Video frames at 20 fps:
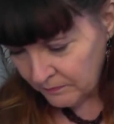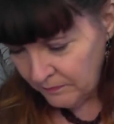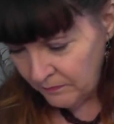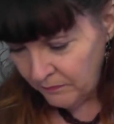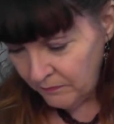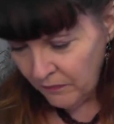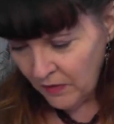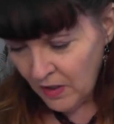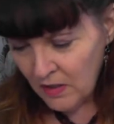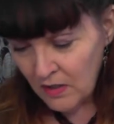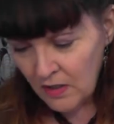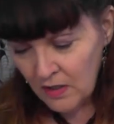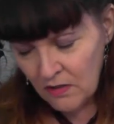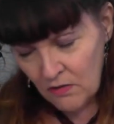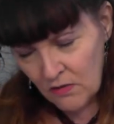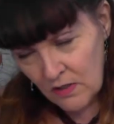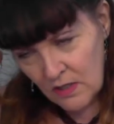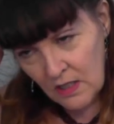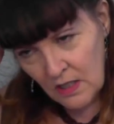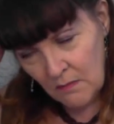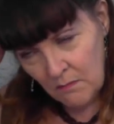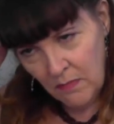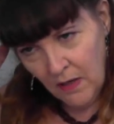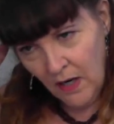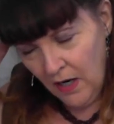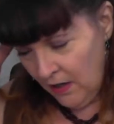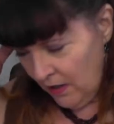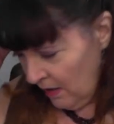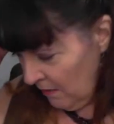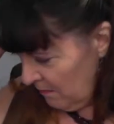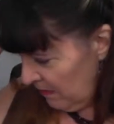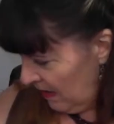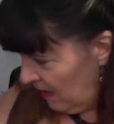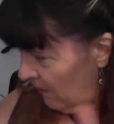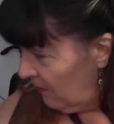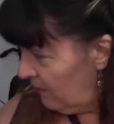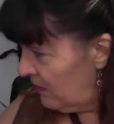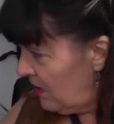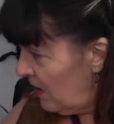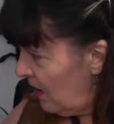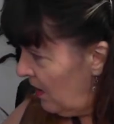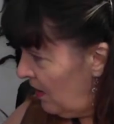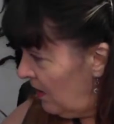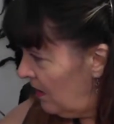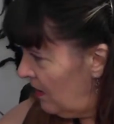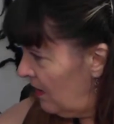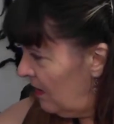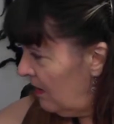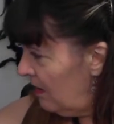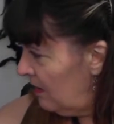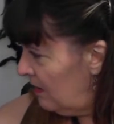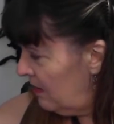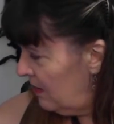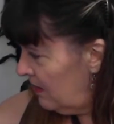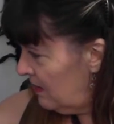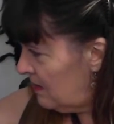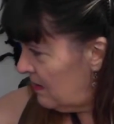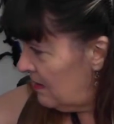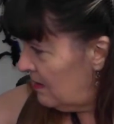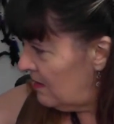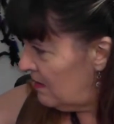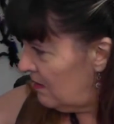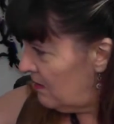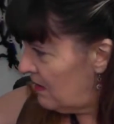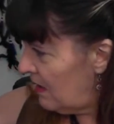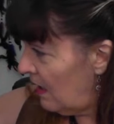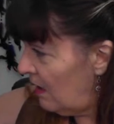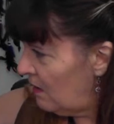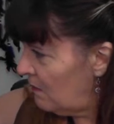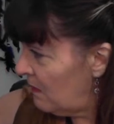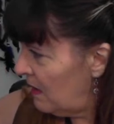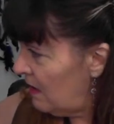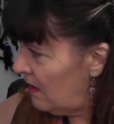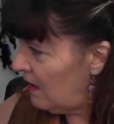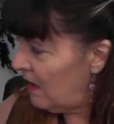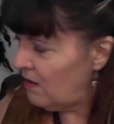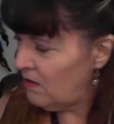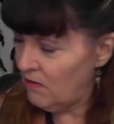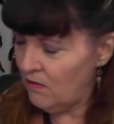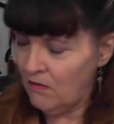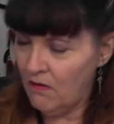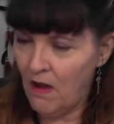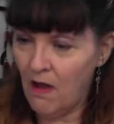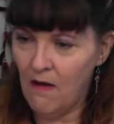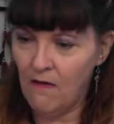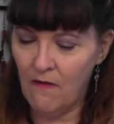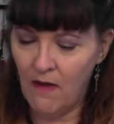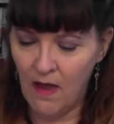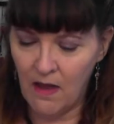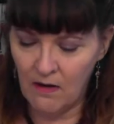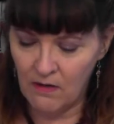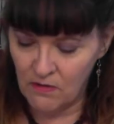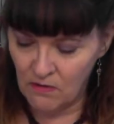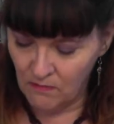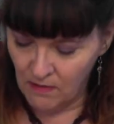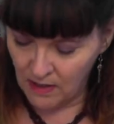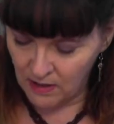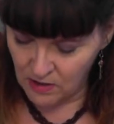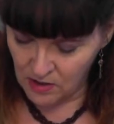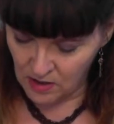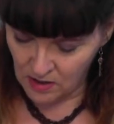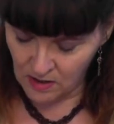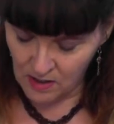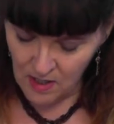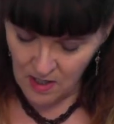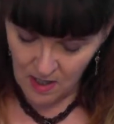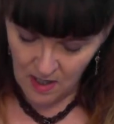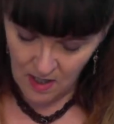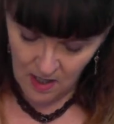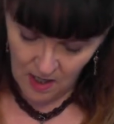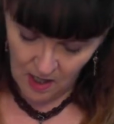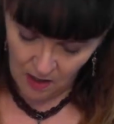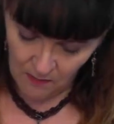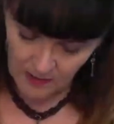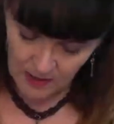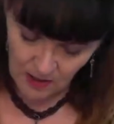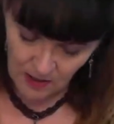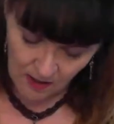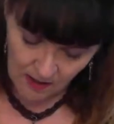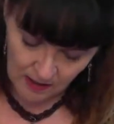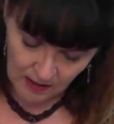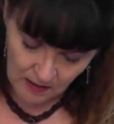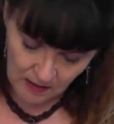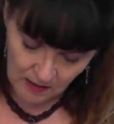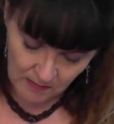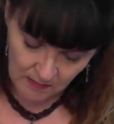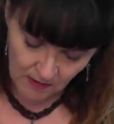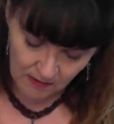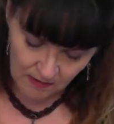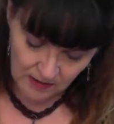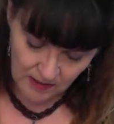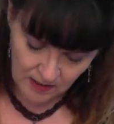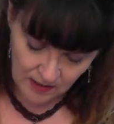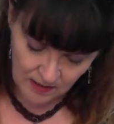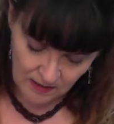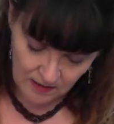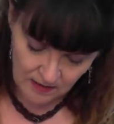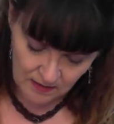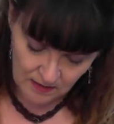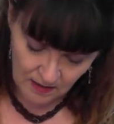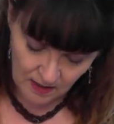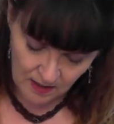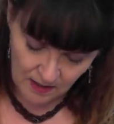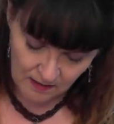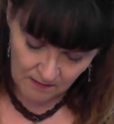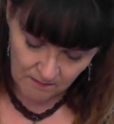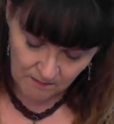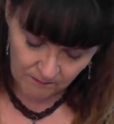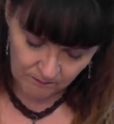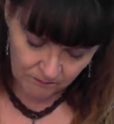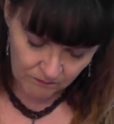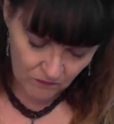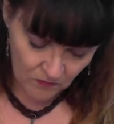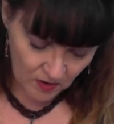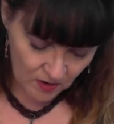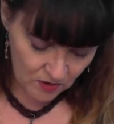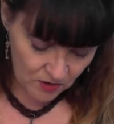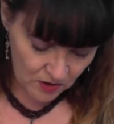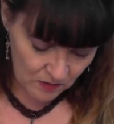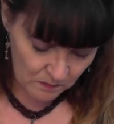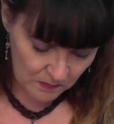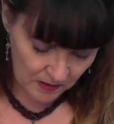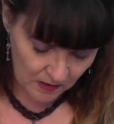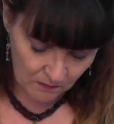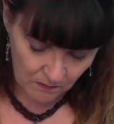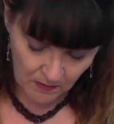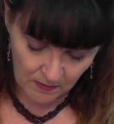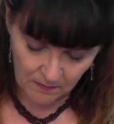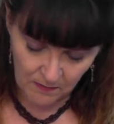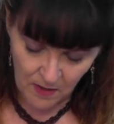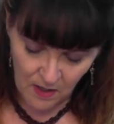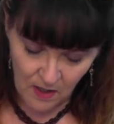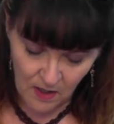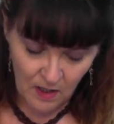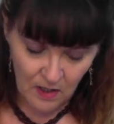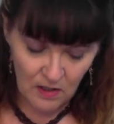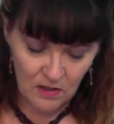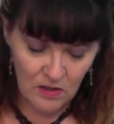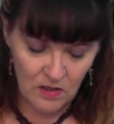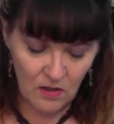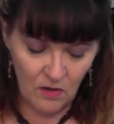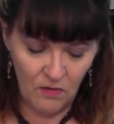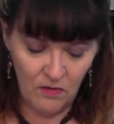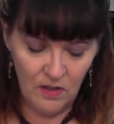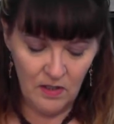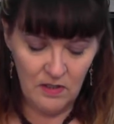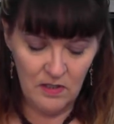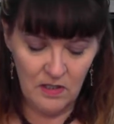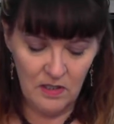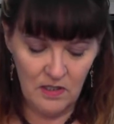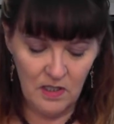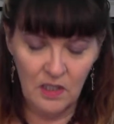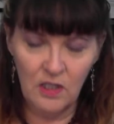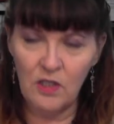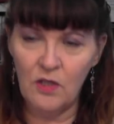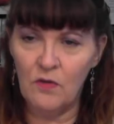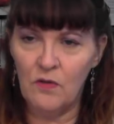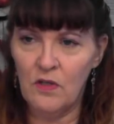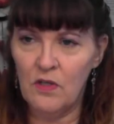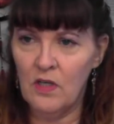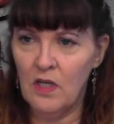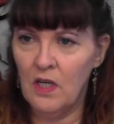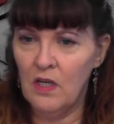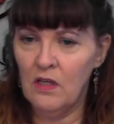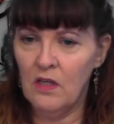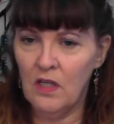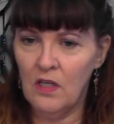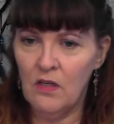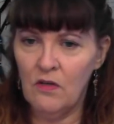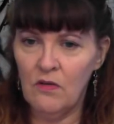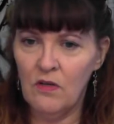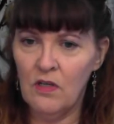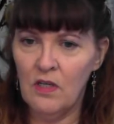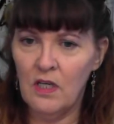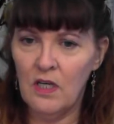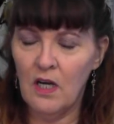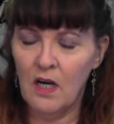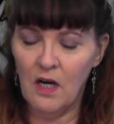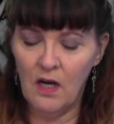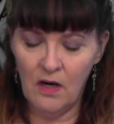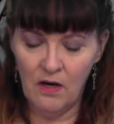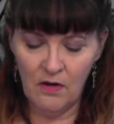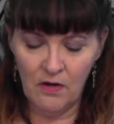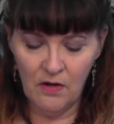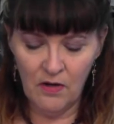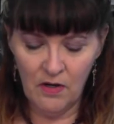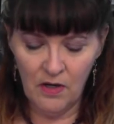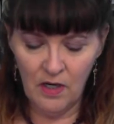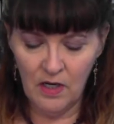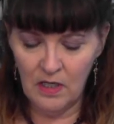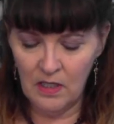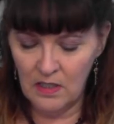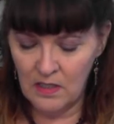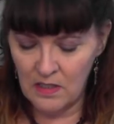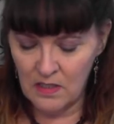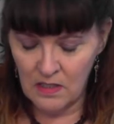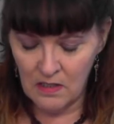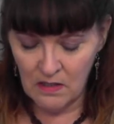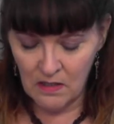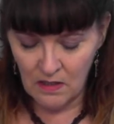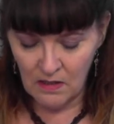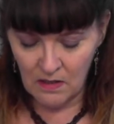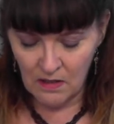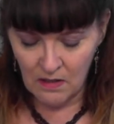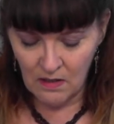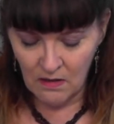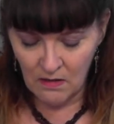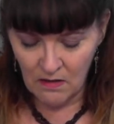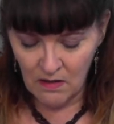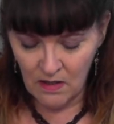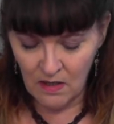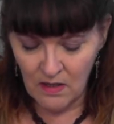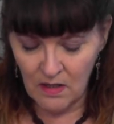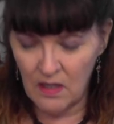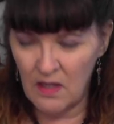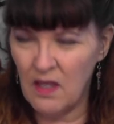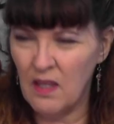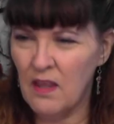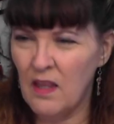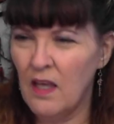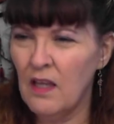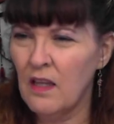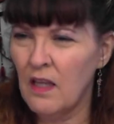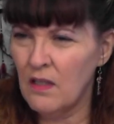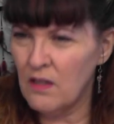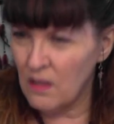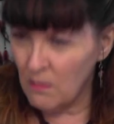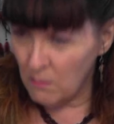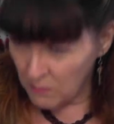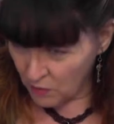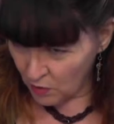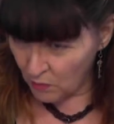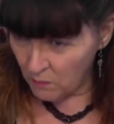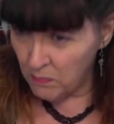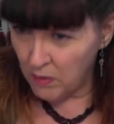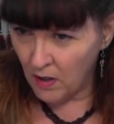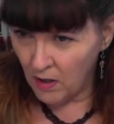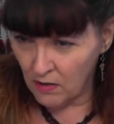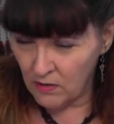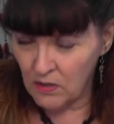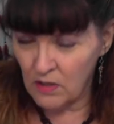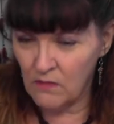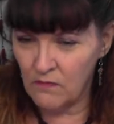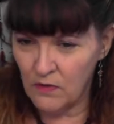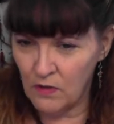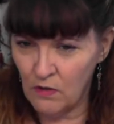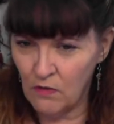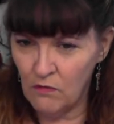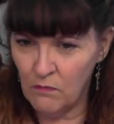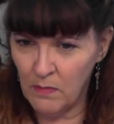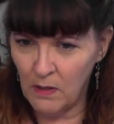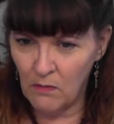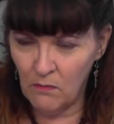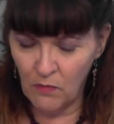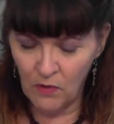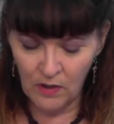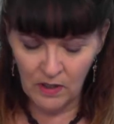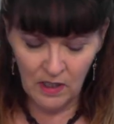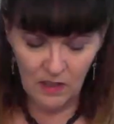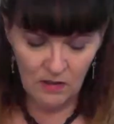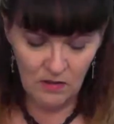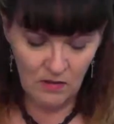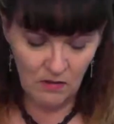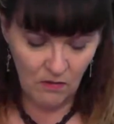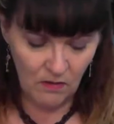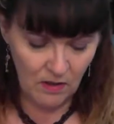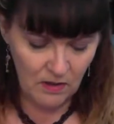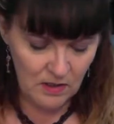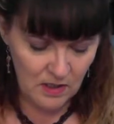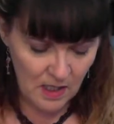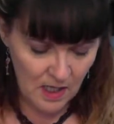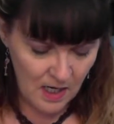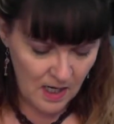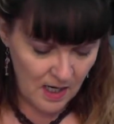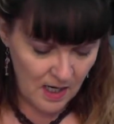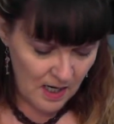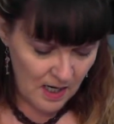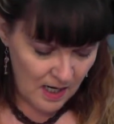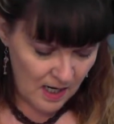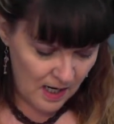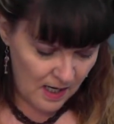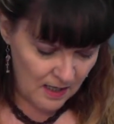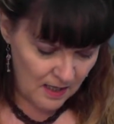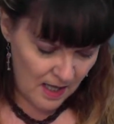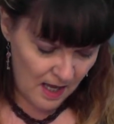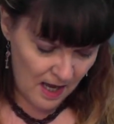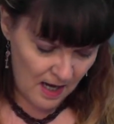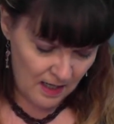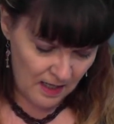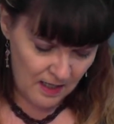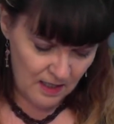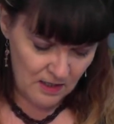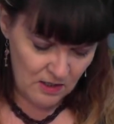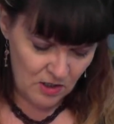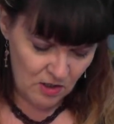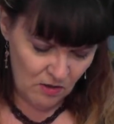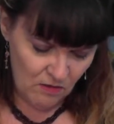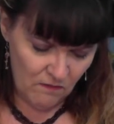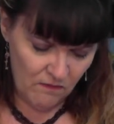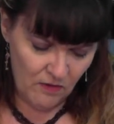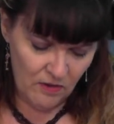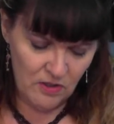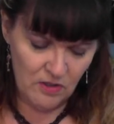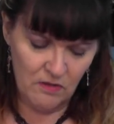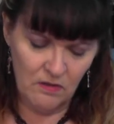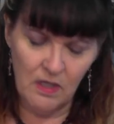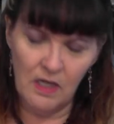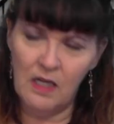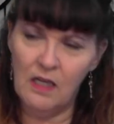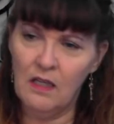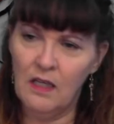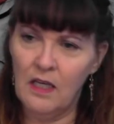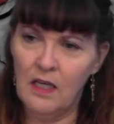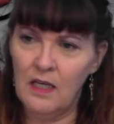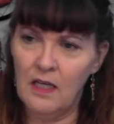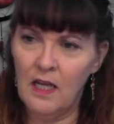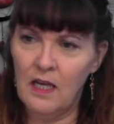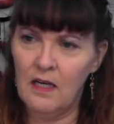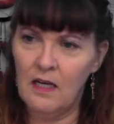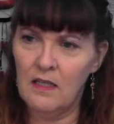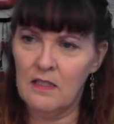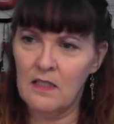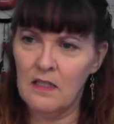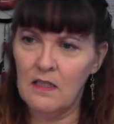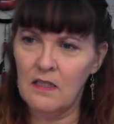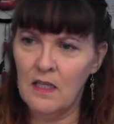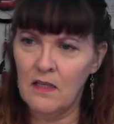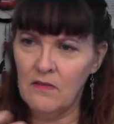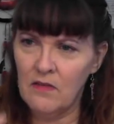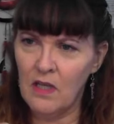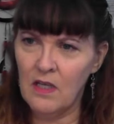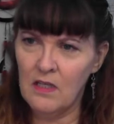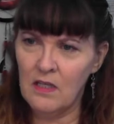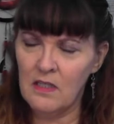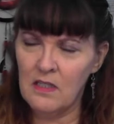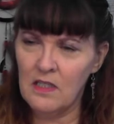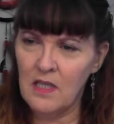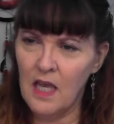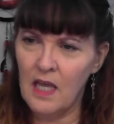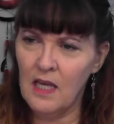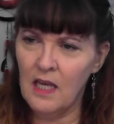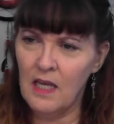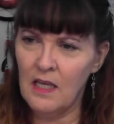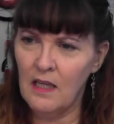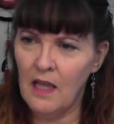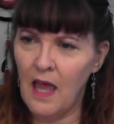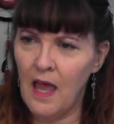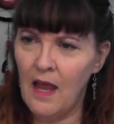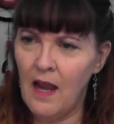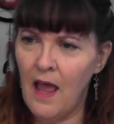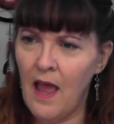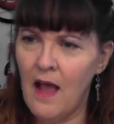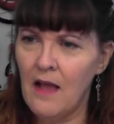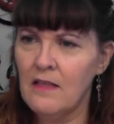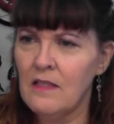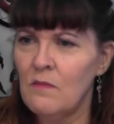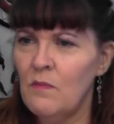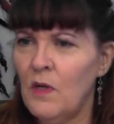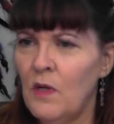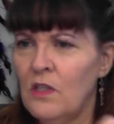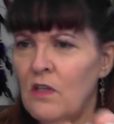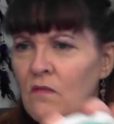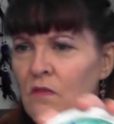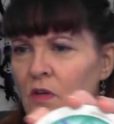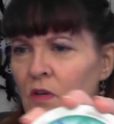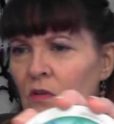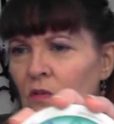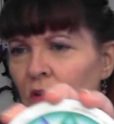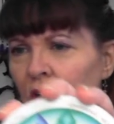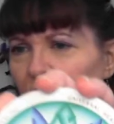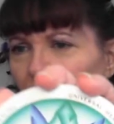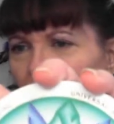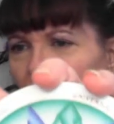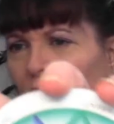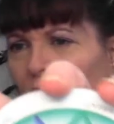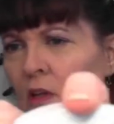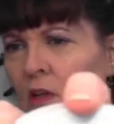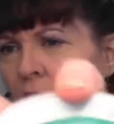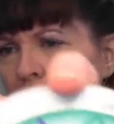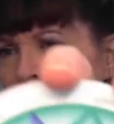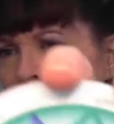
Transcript: The interesting part about this is they're telling me that you have had a direction. Are we talking about yin, yang? just pick one. So this is a unity. The unity card is the thing that the two parts of you have been working towards, and that is universal healing. And as it's taking that aspect of you to go a little